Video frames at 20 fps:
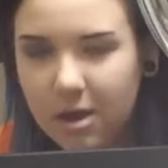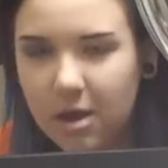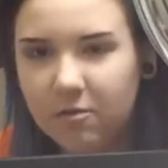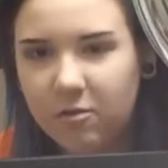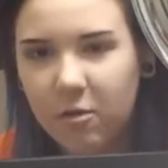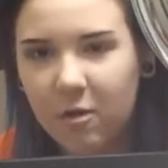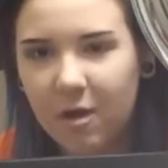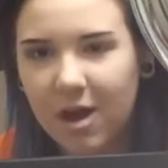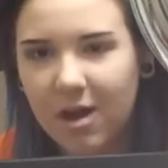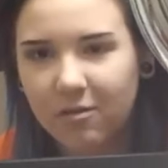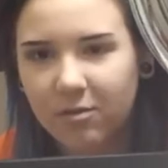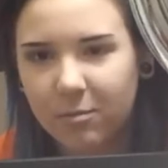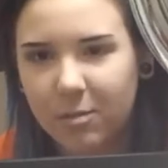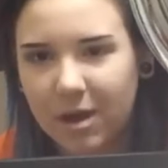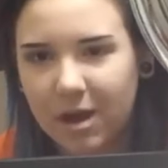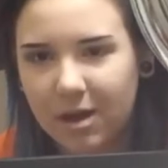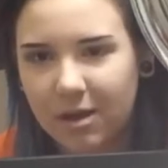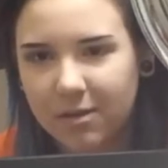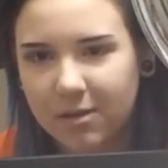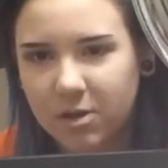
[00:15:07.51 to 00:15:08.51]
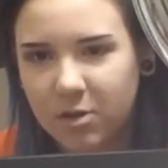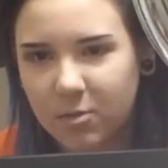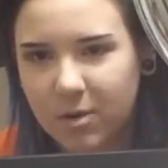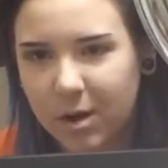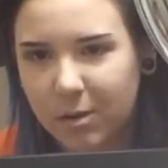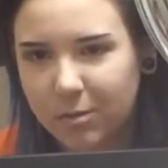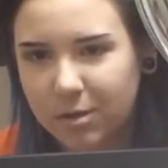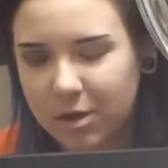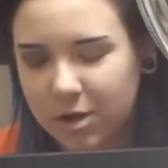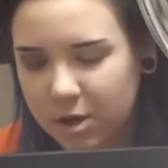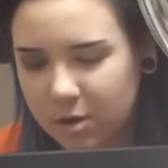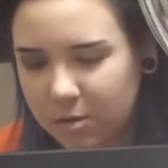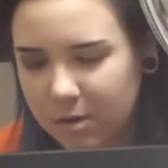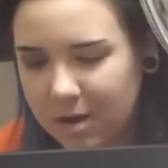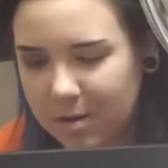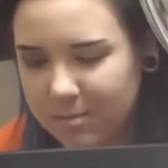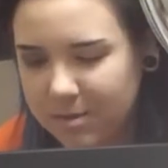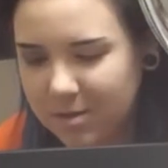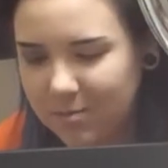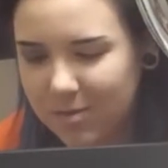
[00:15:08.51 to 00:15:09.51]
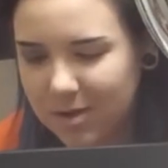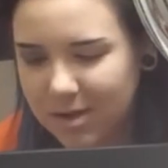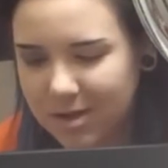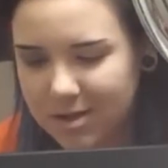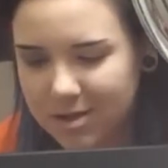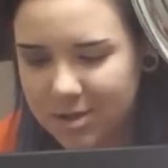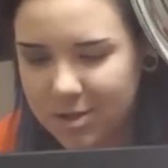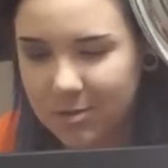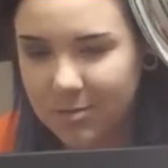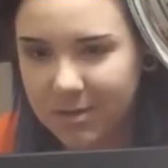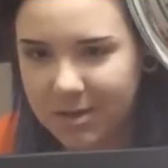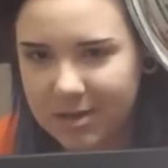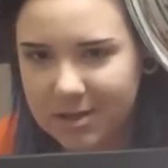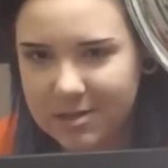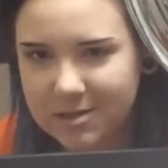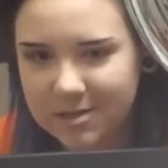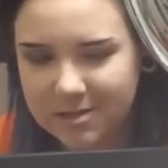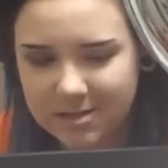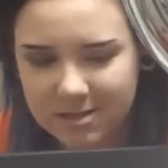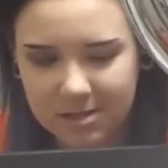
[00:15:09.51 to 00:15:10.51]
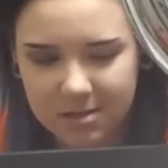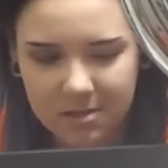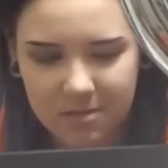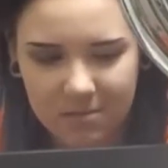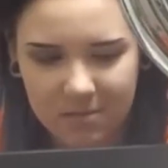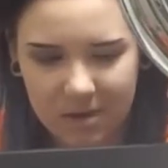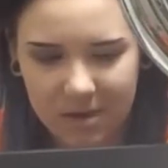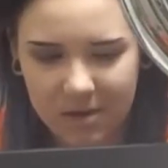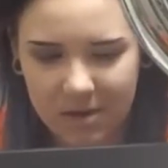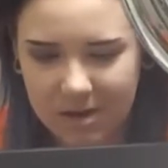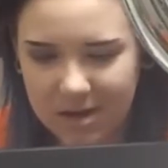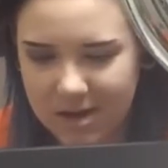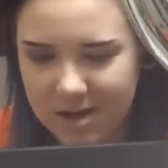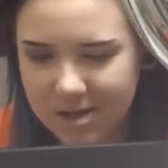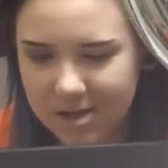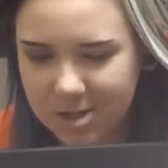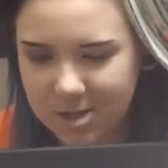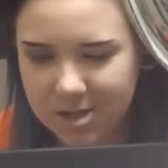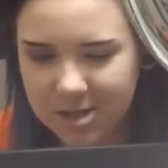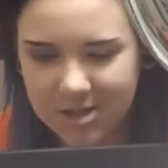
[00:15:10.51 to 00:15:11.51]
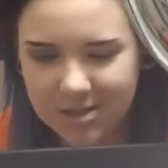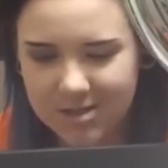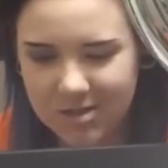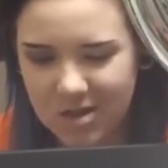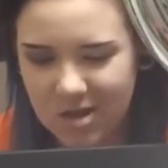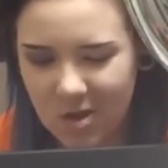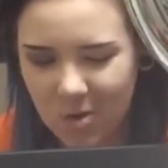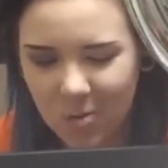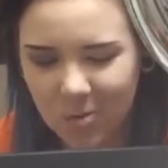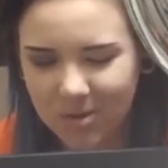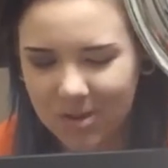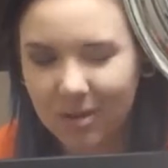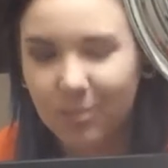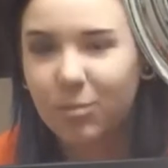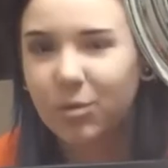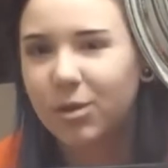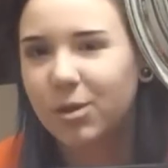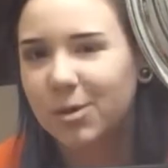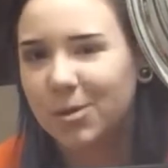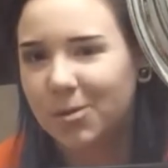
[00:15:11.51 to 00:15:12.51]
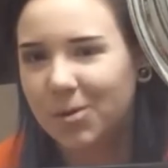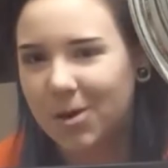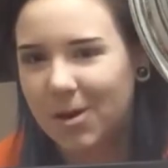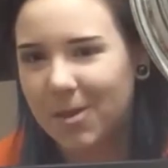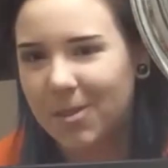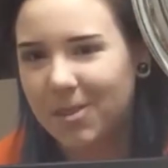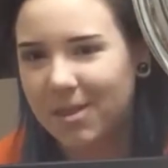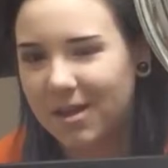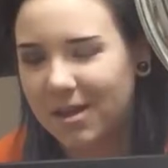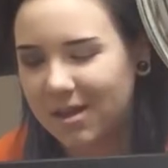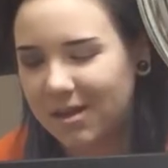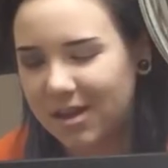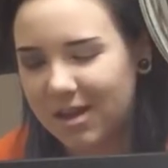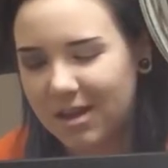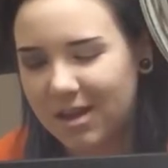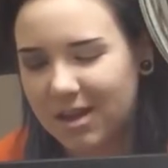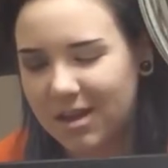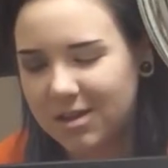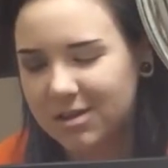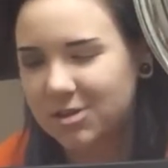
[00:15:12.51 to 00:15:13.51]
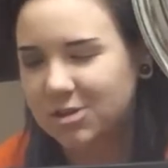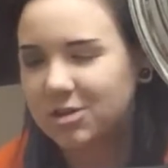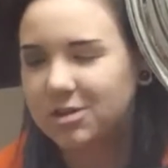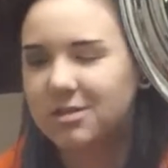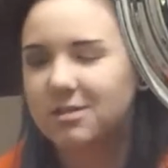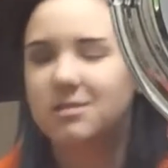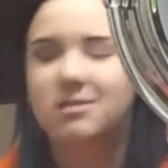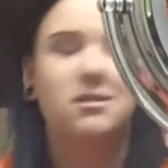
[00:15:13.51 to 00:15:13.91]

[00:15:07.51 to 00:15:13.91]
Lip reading: If you have the palette, then you probably know what I'm dipping into because it's at the very edge and it's the only blue on the edge to